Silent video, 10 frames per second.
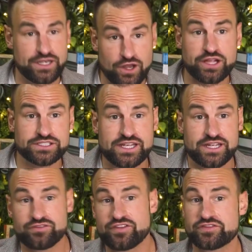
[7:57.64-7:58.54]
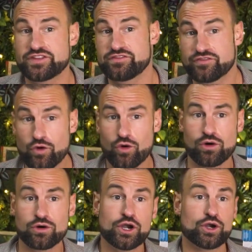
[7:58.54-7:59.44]
In
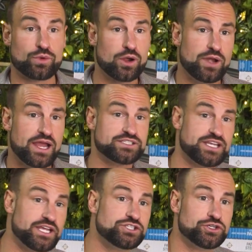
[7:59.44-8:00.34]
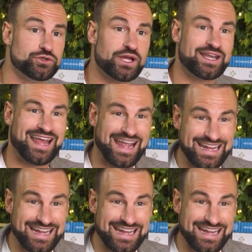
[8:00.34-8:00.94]
1954, Rolex issued an